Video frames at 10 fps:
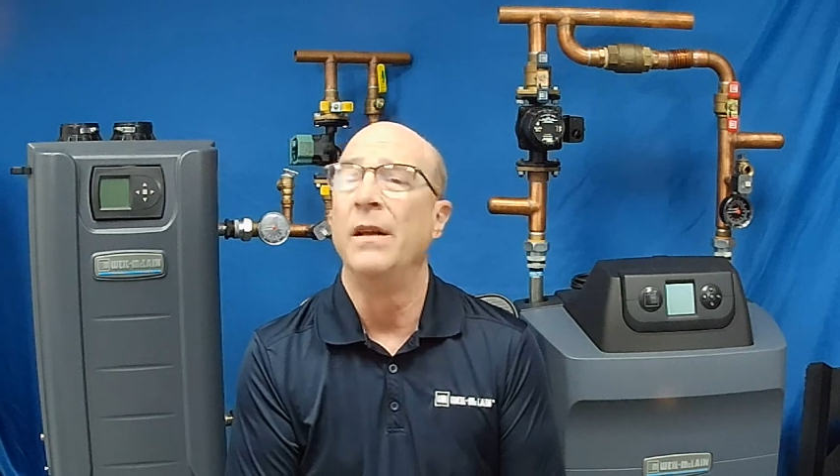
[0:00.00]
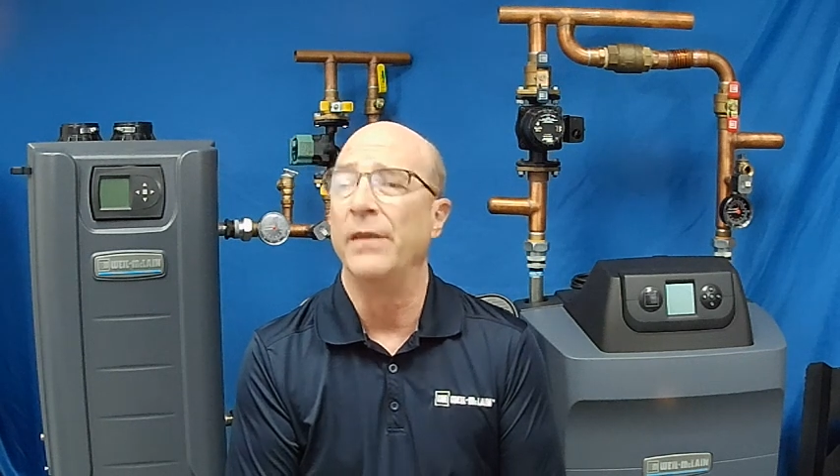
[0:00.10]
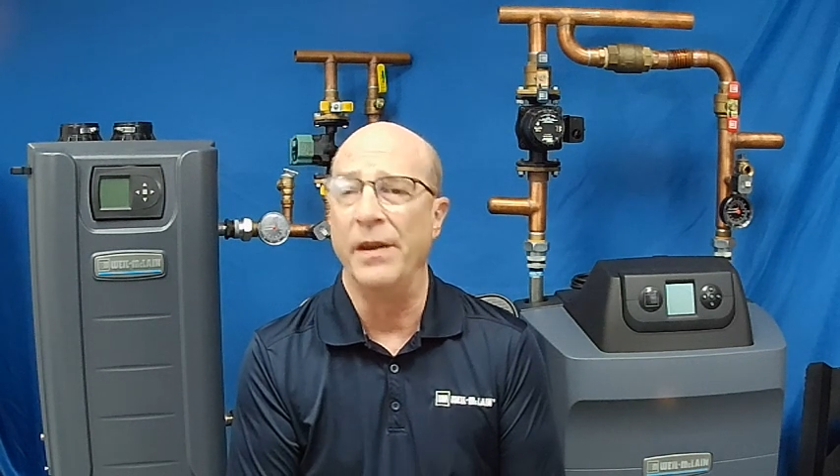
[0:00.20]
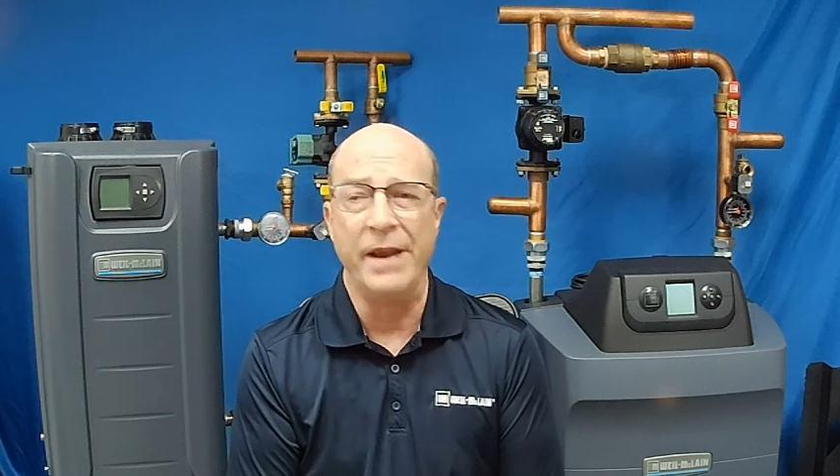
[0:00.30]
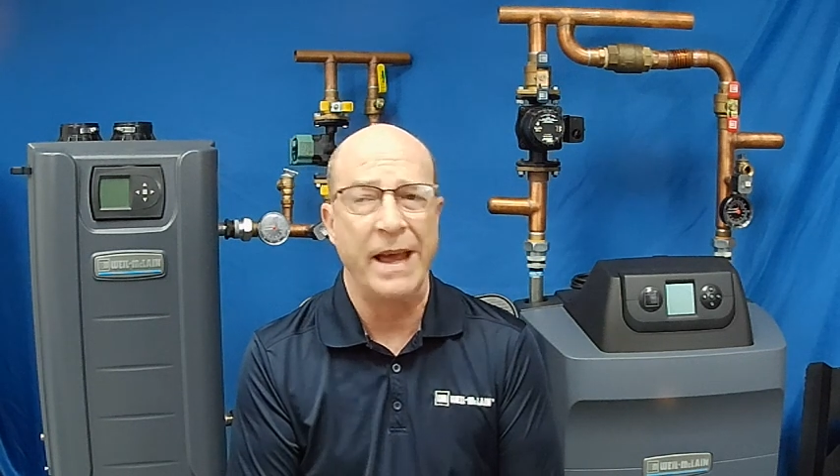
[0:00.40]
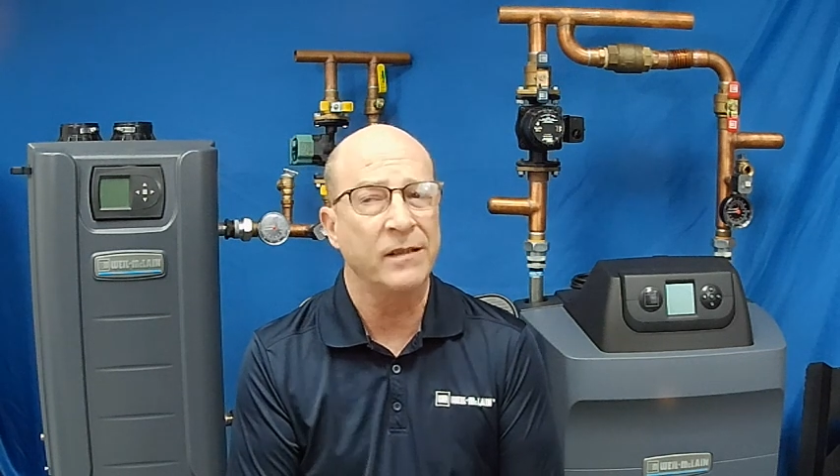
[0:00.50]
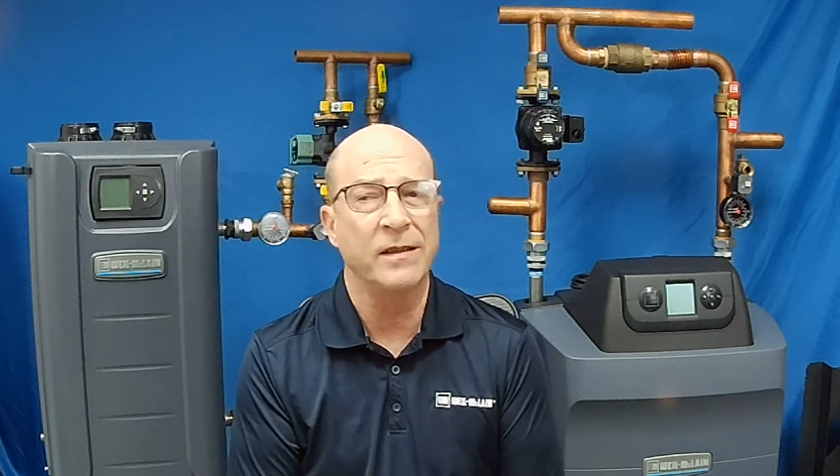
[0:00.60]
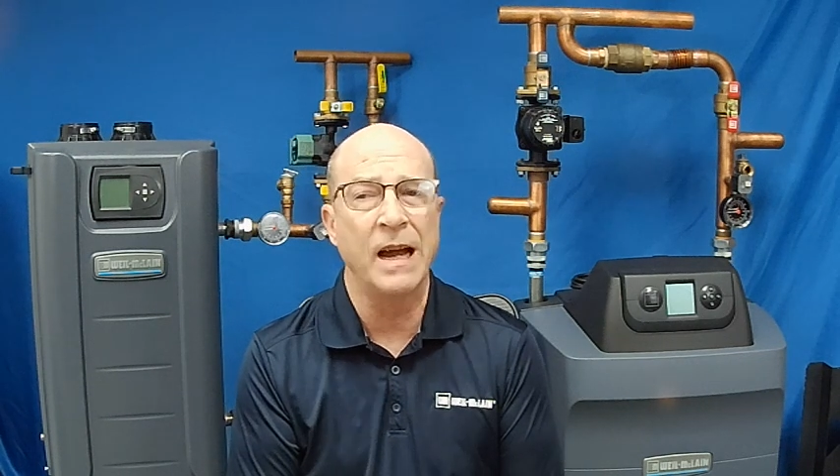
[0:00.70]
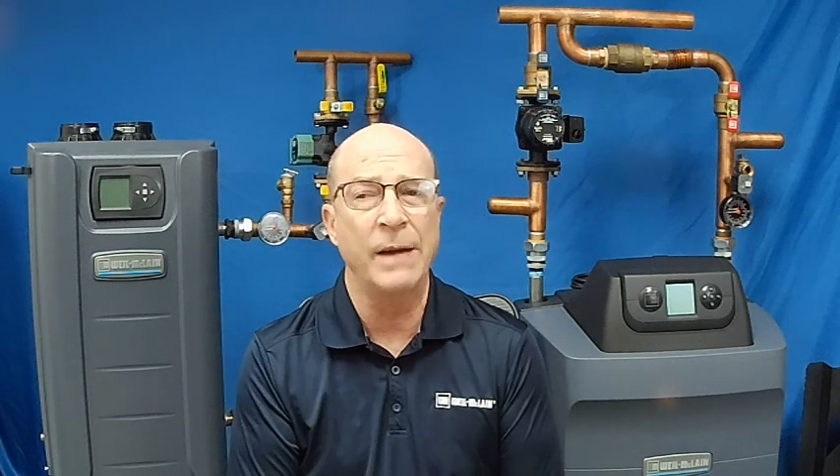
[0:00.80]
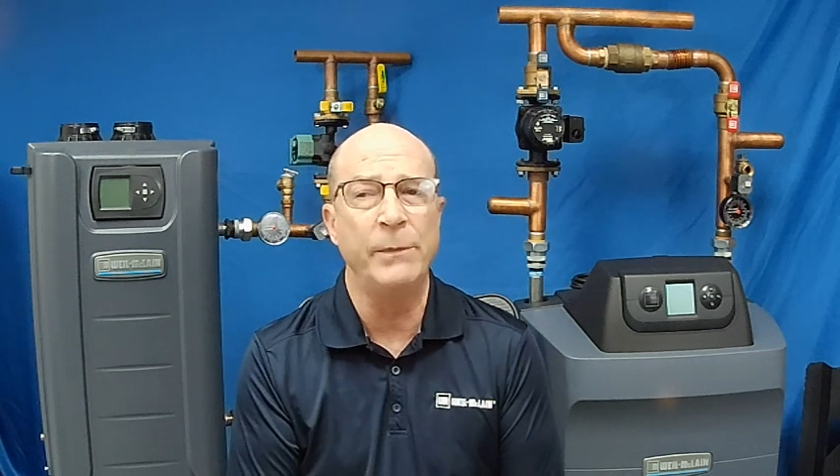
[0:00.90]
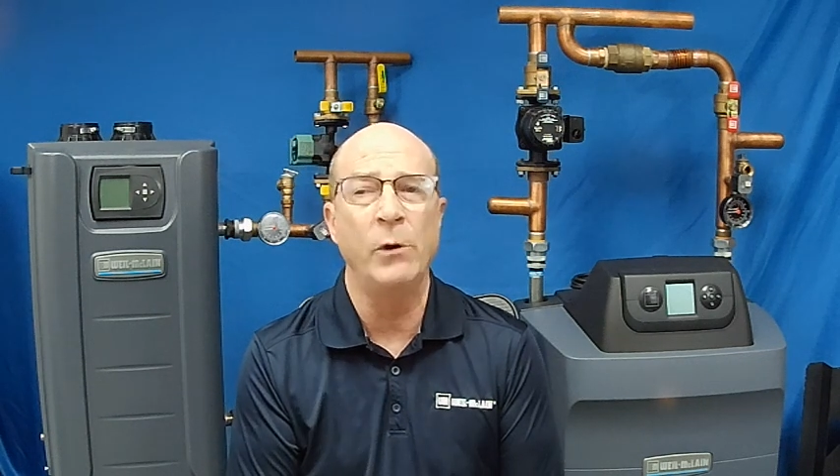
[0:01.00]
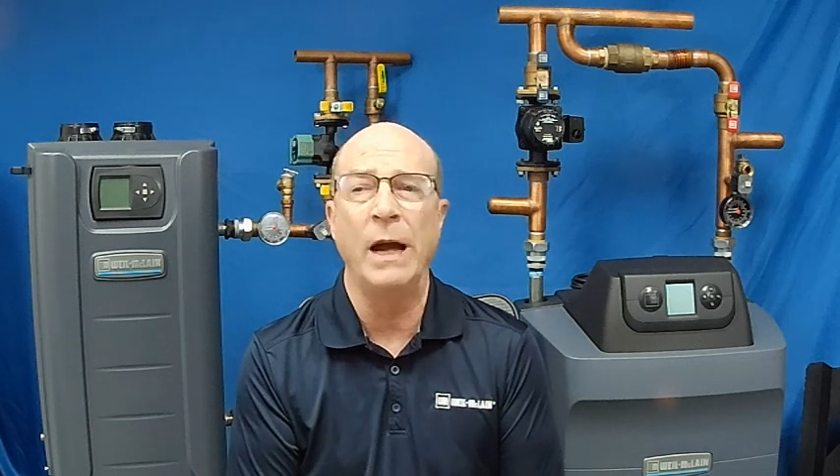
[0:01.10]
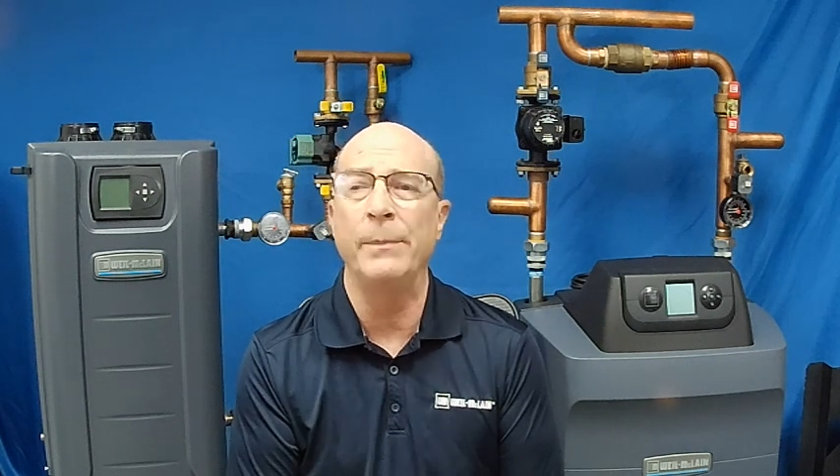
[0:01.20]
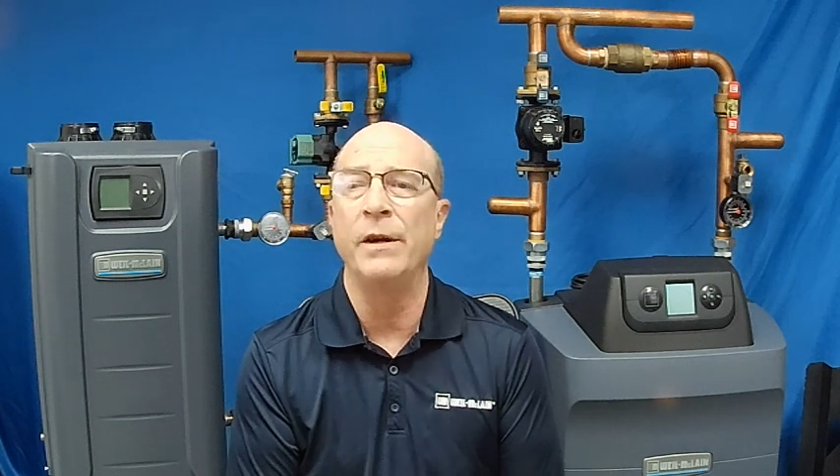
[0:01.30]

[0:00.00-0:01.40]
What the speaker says: the next time you happen